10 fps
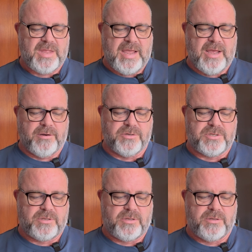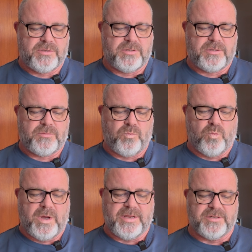And
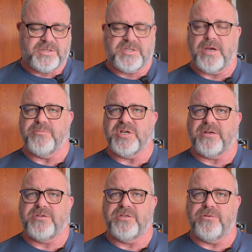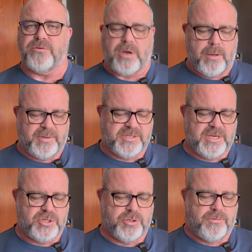what is subject to
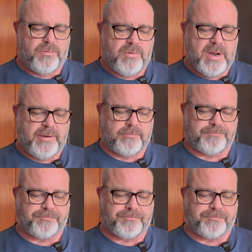compensation, right?